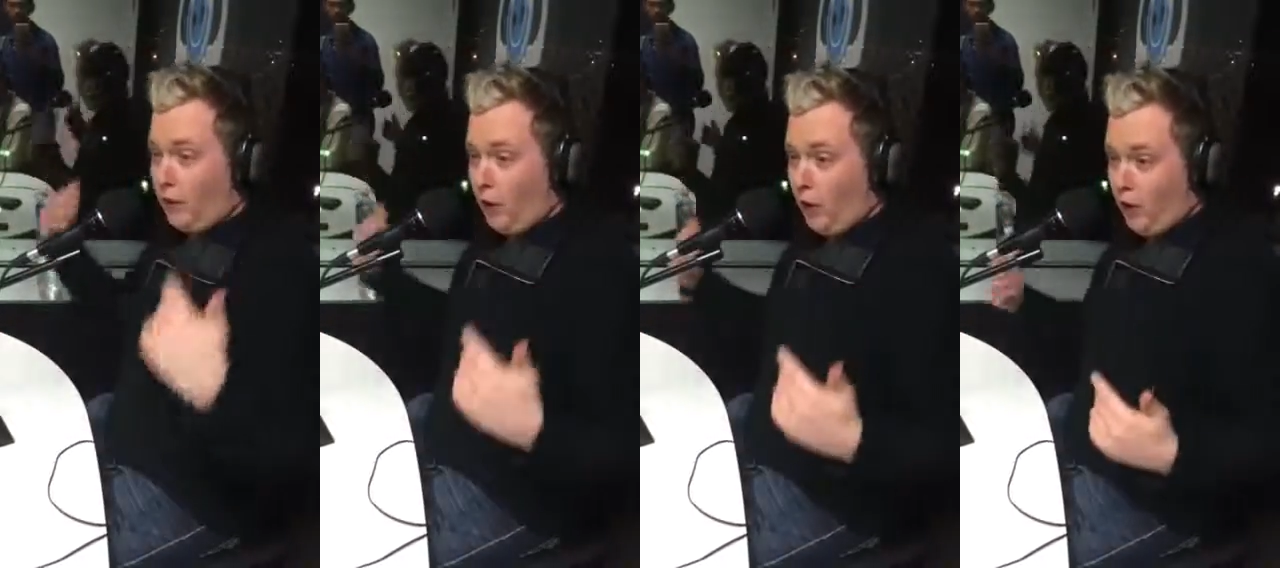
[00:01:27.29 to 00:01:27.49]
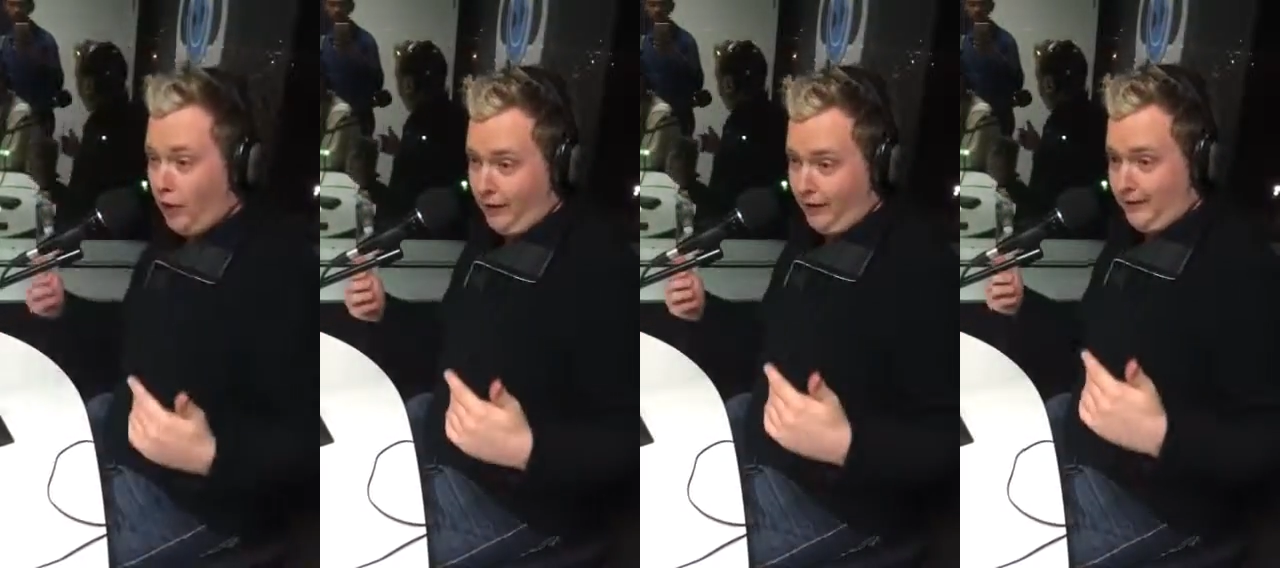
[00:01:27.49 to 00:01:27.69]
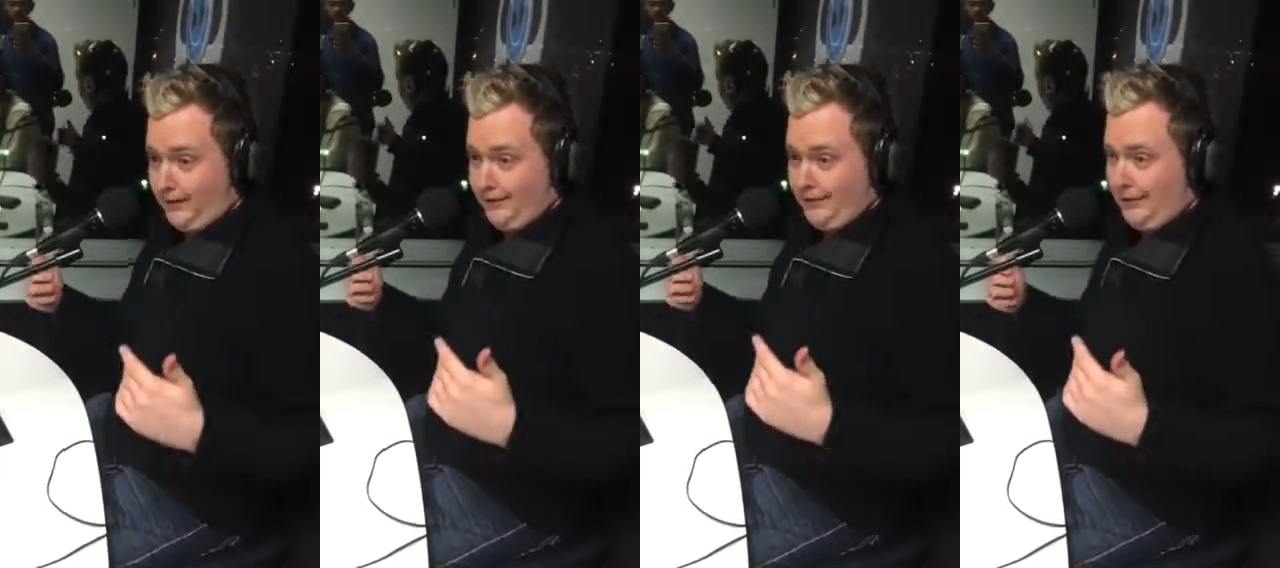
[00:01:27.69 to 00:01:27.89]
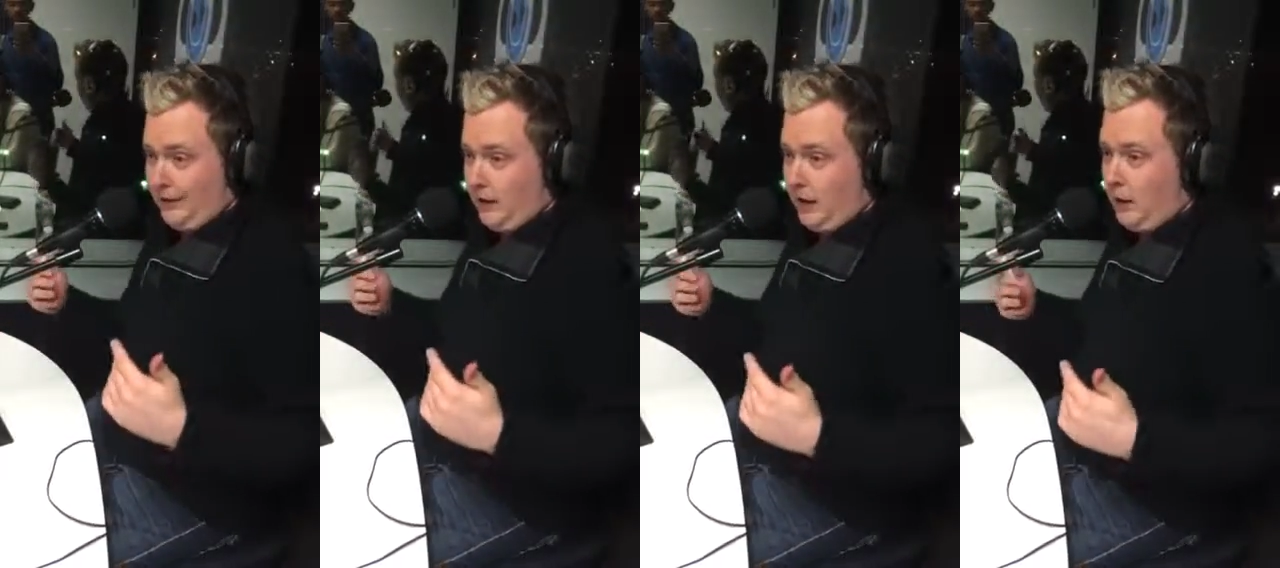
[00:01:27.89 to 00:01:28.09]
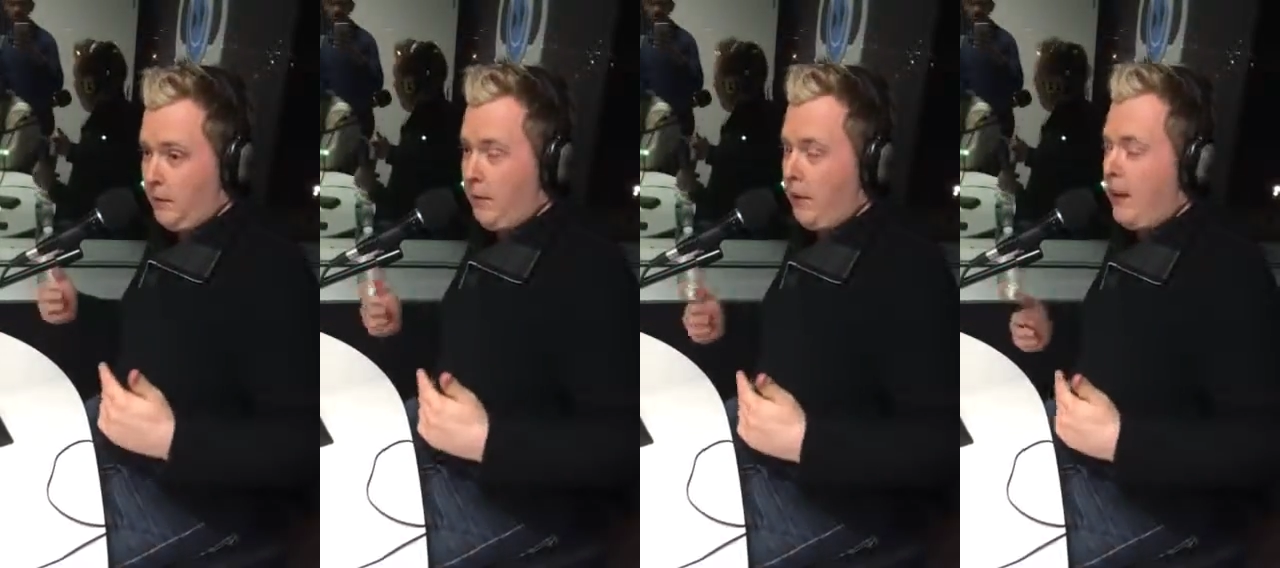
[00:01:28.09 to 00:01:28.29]
garden,"
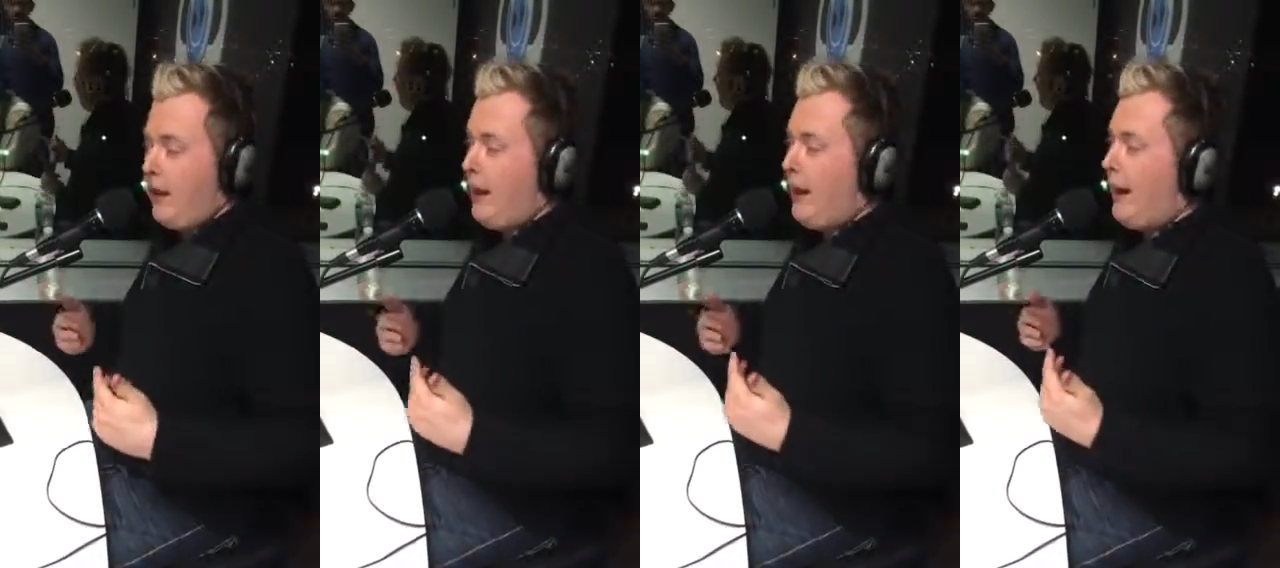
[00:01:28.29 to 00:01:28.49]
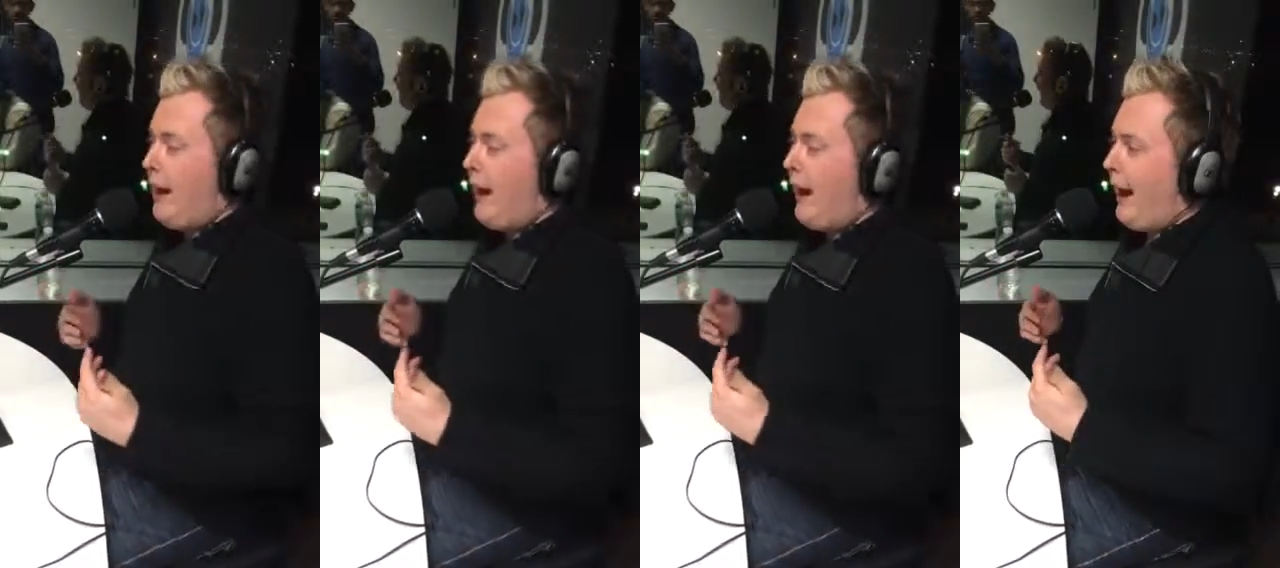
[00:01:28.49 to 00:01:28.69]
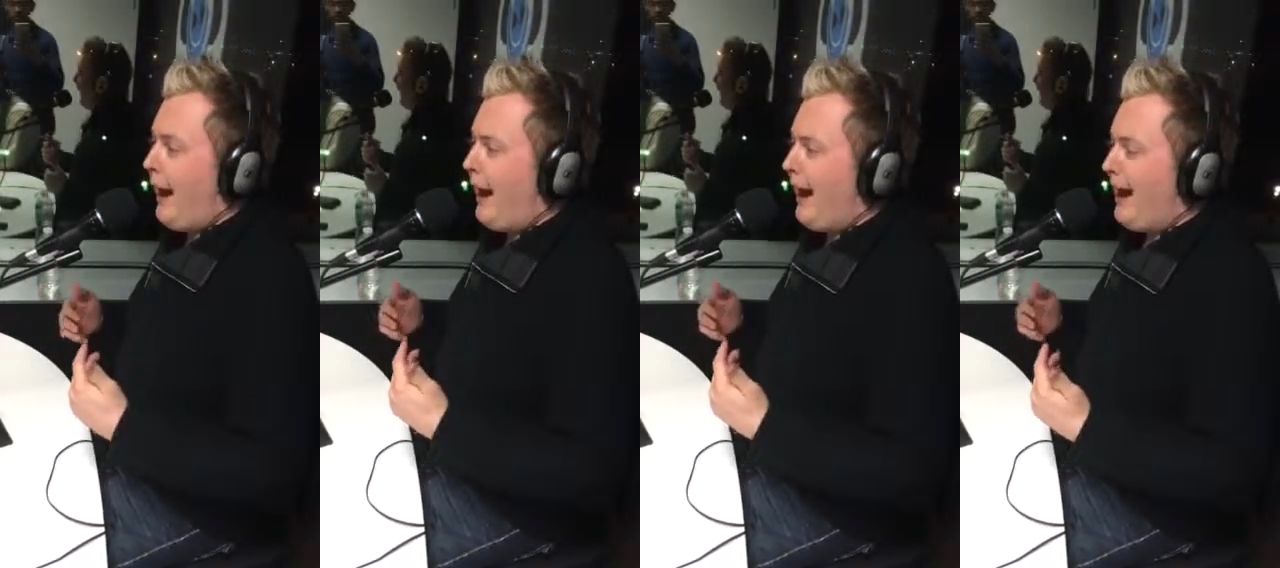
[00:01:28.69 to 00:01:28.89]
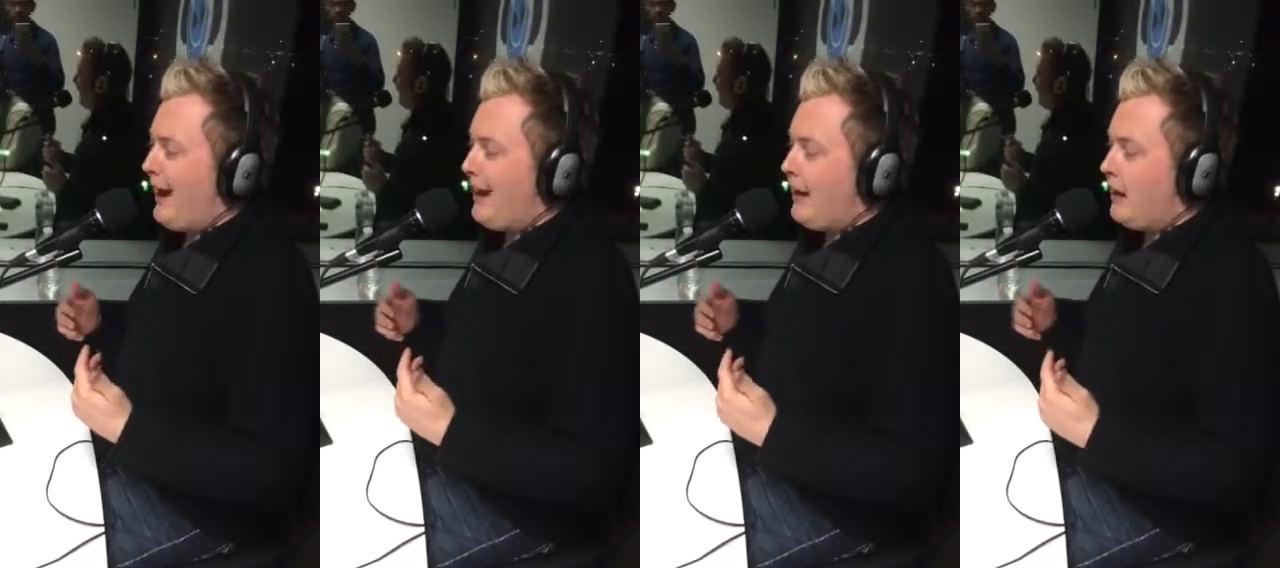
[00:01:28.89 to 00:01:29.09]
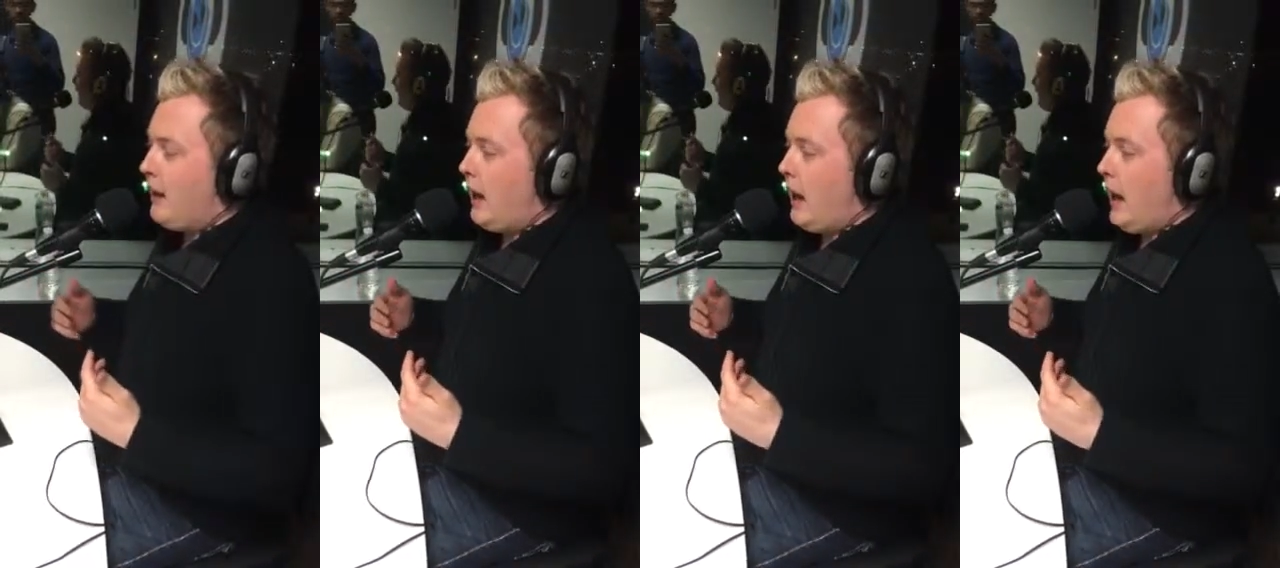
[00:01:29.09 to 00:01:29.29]

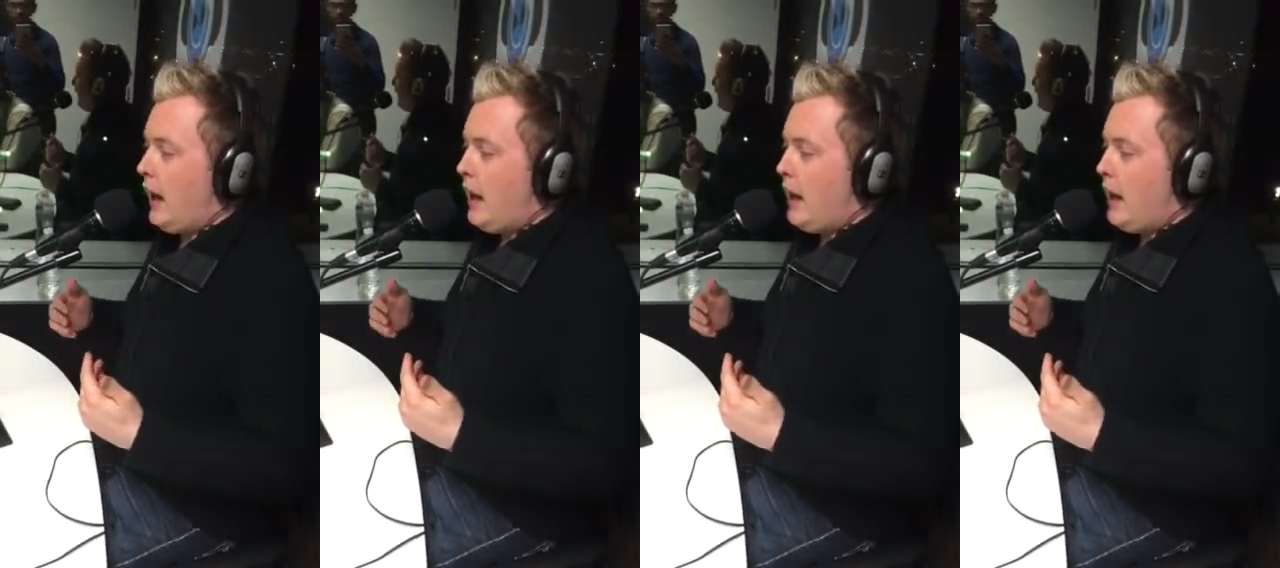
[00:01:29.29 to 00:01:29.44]
And